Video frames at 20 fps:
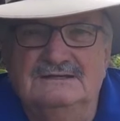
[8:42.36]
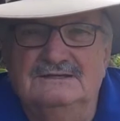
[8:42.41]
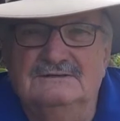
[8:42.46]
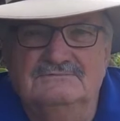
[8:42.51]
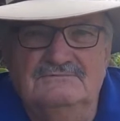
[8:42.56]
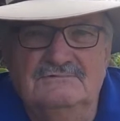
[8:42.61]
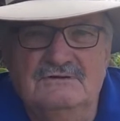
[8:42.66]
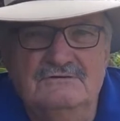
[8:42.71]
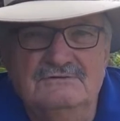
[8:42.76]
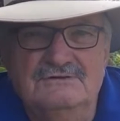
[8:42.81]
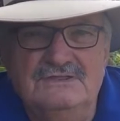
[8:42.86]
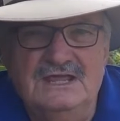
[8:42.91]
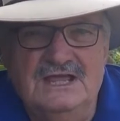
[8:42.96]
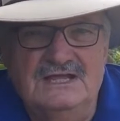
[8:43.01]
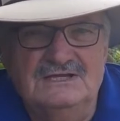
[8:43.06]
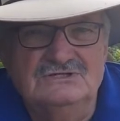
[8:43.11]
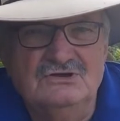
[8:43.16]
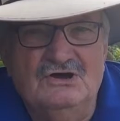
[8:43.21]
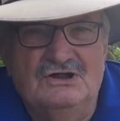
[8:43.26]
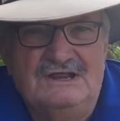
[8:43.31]
ruin the
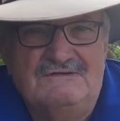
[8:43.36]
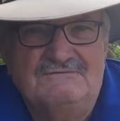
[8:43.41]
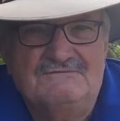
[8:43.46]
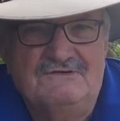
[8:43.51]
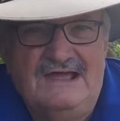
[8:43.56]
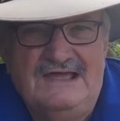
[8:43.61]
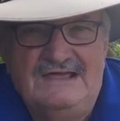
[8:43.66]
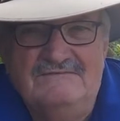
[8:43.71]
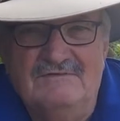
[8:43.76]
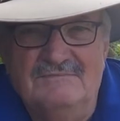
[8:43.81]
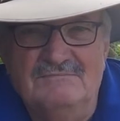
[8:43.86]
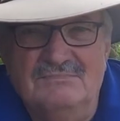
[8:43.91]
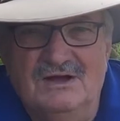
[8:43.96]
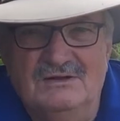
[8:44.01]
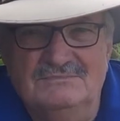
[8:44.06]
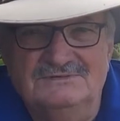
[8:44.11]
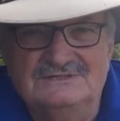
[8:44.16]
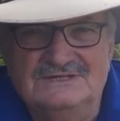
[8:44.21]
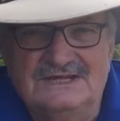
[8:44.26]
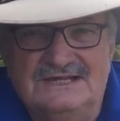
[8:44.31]
exotic flavour,
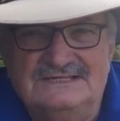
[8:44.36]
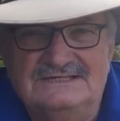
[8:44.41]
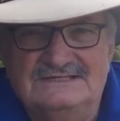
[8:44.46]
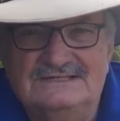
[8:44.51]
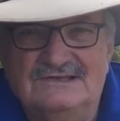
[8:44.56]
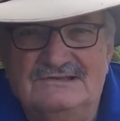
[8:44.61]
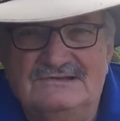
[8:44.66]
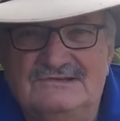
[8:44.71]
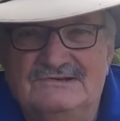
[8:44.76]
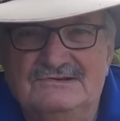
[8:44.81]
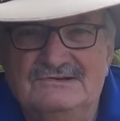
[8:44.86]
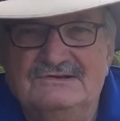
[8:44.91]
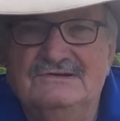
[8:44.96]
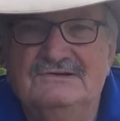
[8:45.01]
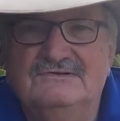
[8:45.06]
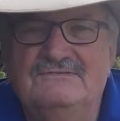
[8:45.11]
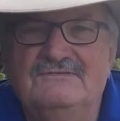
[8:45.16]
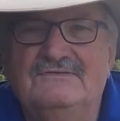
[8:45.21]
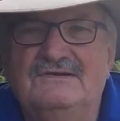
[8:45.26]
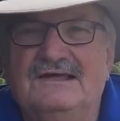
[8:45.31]
Bob says, so the
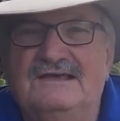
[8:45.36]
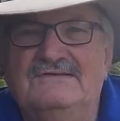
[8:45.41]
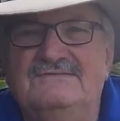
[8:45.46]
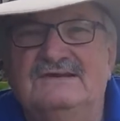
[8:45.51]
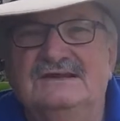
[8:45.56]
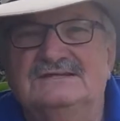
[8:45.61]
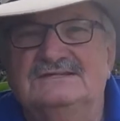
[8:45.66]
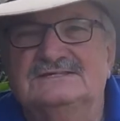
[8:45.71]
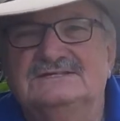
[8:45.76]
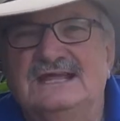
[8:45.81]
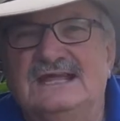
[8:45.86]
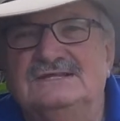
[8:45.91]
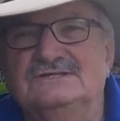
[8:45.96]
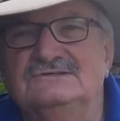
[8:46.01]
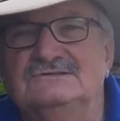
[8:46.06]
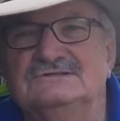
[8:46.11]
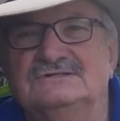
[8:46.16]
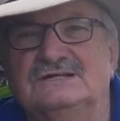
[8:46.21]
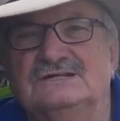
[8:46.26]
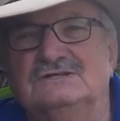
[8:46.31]
noodle flavour
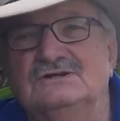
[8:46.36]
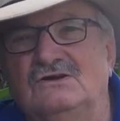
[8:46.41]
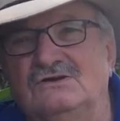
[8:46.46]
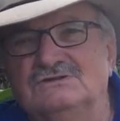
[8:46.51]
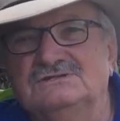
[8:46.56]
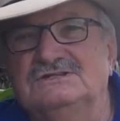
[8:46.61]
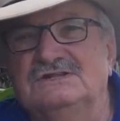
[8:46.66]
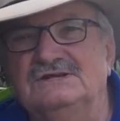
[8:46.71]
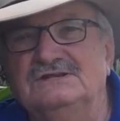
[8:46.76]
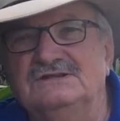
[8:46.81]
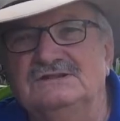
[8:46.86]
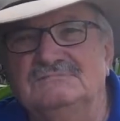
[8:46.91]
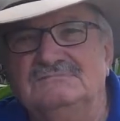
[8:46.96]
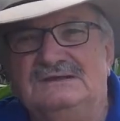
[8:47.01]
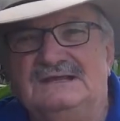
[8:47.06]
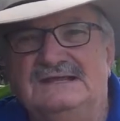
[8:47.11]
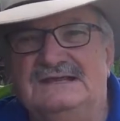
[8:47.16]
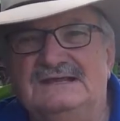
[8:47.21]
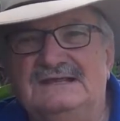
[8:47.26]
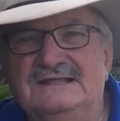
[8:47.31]
satchels are tossed into the
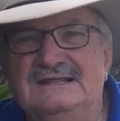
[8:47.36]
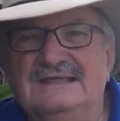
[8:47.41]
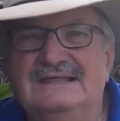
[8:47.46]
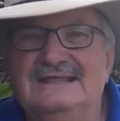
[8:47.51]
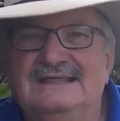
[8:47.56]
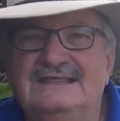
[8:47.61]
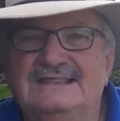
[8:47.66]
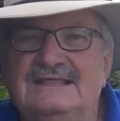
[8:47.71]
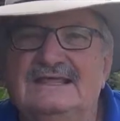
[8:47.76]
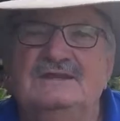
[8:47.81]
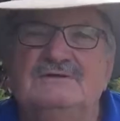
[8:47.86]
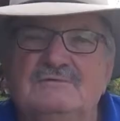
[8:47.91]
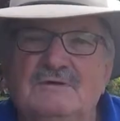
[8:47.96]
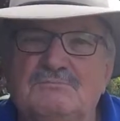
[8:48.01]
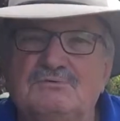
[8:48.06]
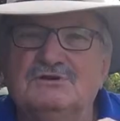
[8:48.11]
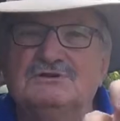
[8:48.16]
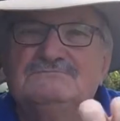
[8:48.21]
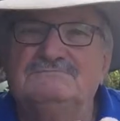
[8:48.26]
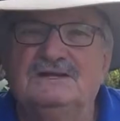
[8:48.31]
bin. Then we
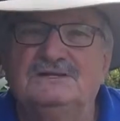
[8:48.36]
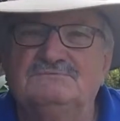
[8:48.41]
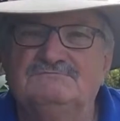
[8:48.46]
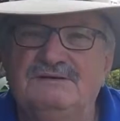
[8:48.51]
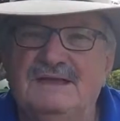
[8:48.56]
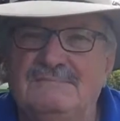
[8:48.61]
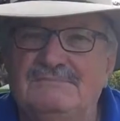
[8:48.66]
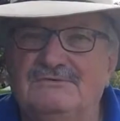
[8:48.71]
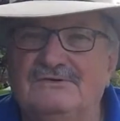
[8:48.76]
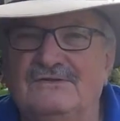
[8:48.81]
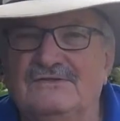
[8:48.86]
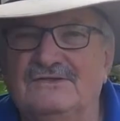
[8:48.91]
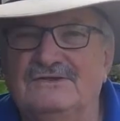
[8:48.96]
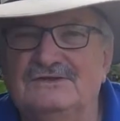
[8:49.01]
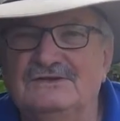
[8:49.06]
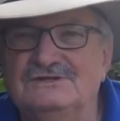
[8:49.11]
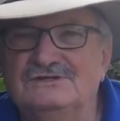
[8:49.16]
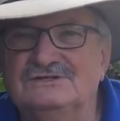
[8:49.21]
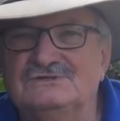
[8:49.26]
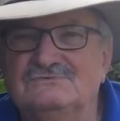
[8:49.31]
put as much pepper on the
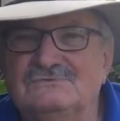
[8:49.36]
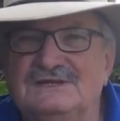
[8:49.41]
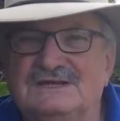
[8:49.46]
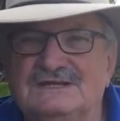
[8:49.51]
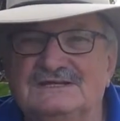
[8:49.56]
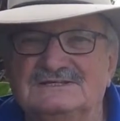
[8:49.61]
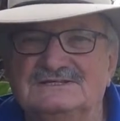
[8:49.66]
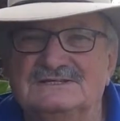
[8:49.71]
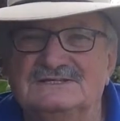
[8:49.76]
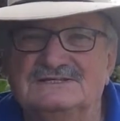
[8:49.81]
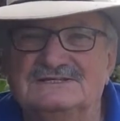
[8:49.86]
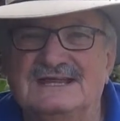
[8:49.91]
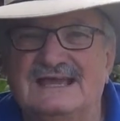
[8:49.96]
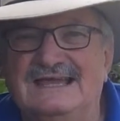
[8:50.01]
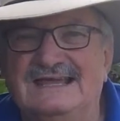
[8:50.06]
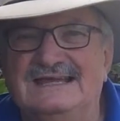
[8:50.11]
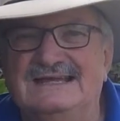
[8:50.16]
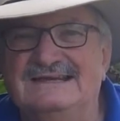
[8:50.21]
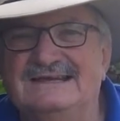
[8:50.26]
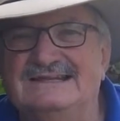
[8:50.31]
dish as we can
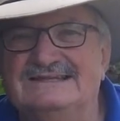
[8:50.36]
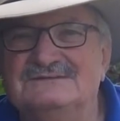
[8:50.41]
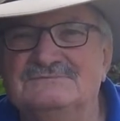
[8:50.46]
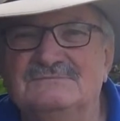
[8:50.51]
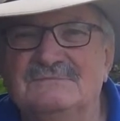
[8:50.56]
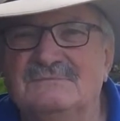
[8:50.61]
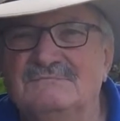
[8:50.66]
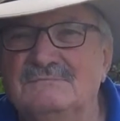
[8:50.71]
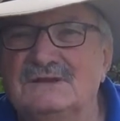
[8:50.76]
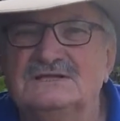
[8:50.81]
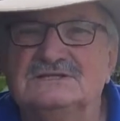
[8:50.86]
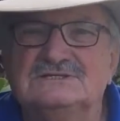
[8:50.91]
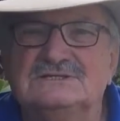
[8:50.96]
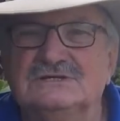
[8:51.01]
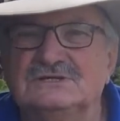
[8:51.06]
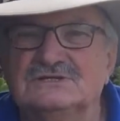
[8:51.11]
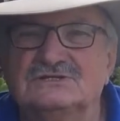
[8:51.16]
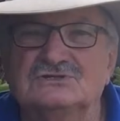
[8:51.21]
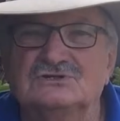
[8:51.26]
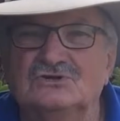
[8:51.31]
sustain, and it's mixed
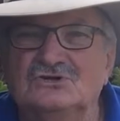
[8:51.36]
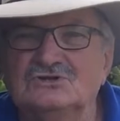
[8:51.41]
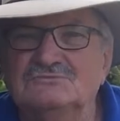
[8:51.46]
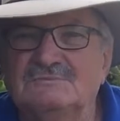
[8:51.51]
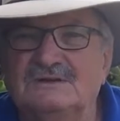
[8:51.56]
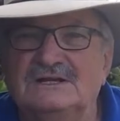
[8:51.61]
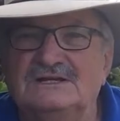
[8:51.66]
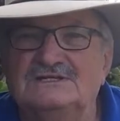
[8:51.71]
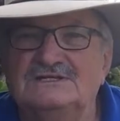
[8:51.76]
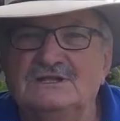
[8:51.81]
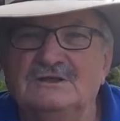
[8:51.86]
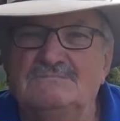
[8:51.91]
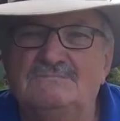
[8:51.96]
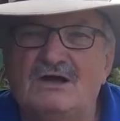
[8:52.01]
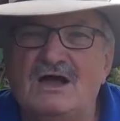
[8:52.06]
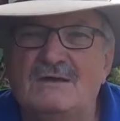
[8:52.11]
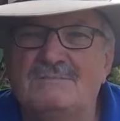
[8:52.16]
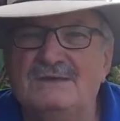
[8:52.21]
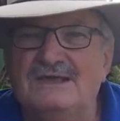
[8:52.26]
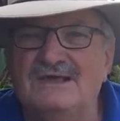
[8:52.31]
in a saucepan until
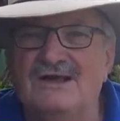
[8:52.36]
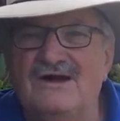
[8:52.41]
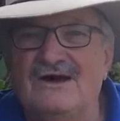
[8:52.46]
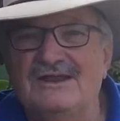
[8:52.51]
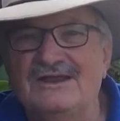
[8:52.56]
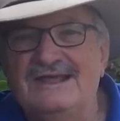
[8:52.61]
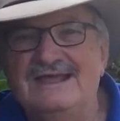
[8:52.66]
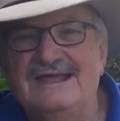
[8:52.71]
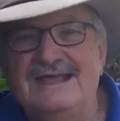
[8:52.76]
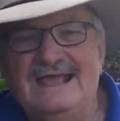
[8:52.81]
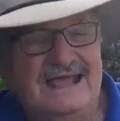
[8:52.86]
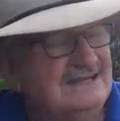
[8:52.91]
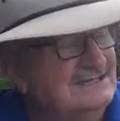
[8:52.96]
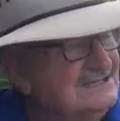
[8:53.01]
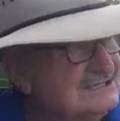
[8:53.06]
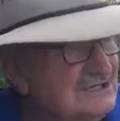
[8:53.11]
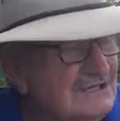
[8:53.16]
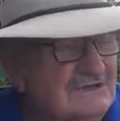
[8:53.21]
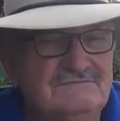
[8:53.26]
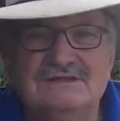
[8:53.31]
piping hot and
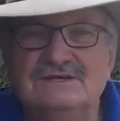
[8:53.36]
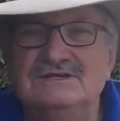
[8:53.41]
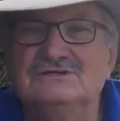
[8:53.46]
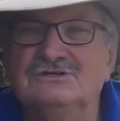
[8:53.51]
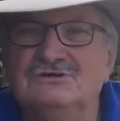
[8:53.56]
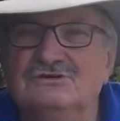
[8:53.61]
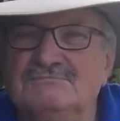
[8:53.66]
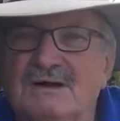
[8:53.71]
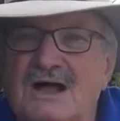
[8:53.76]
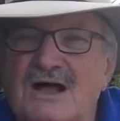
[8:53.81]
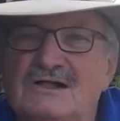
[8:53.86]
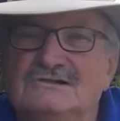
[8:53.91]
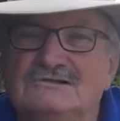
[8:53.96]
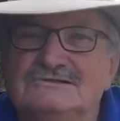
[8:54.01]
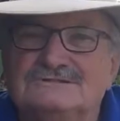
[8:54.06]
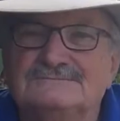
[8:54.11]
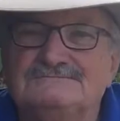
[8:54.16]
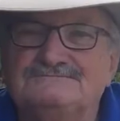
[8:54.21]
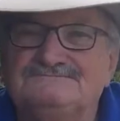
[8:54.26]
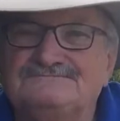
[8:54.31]
served in 2
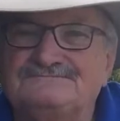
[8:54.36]
bowls.